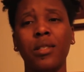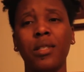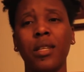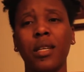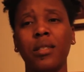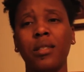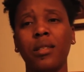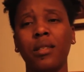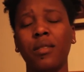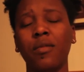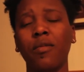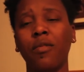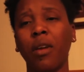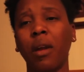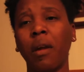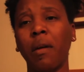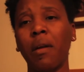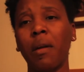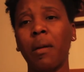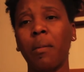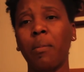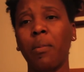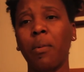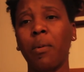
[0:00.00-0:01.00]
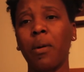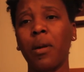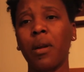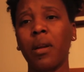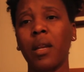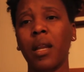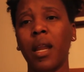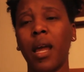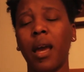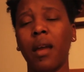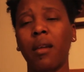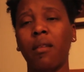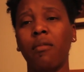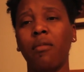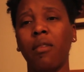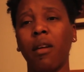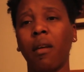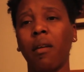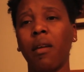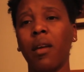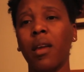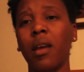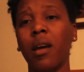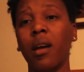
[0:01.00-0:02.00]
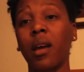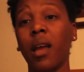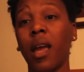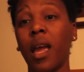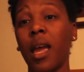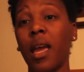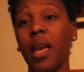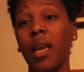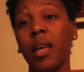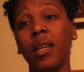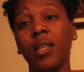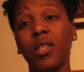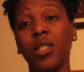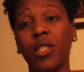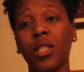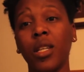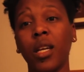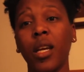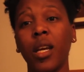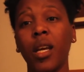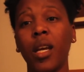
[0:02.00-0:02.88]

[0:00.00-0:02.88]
That's very important at a very young age.